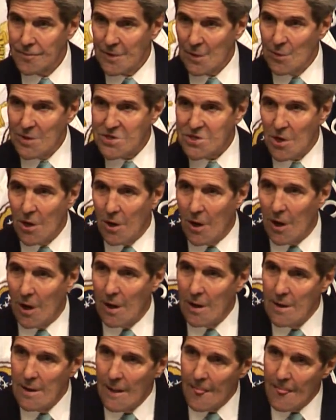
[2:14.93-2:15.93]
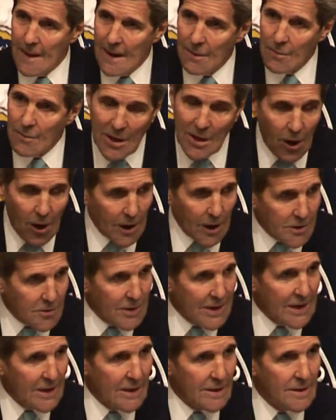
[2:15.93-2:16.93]
We saw, and we all
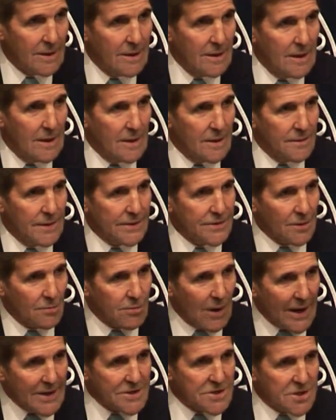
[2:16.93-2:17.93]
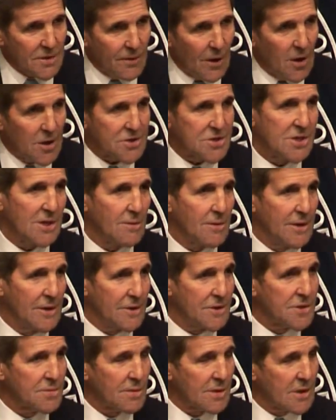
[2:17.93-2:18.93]
agreed, that the rights of all
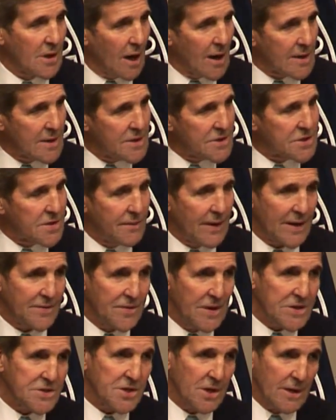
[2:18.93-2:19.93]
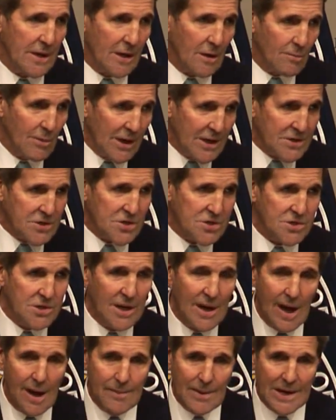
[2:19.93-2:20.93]
Syrians, regardless of ethnicity or religious
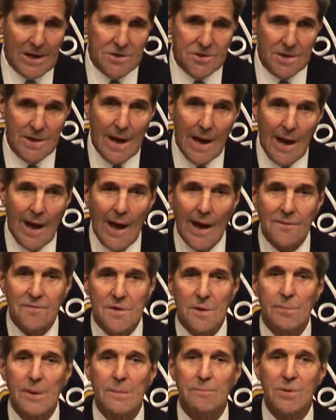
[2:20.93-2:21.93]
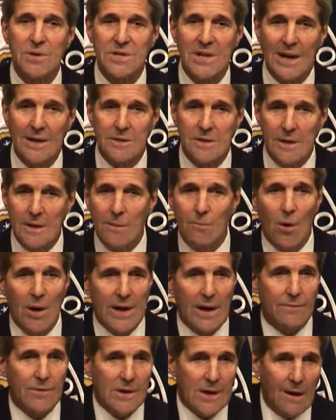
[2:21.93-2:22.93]
denomination, have to be protected in
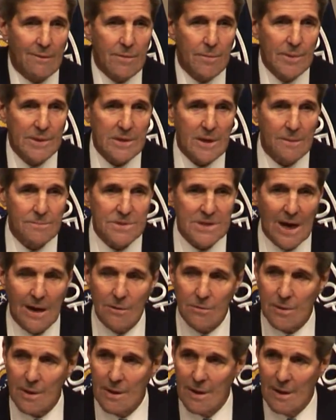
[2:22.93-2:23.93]
whatever government comes out.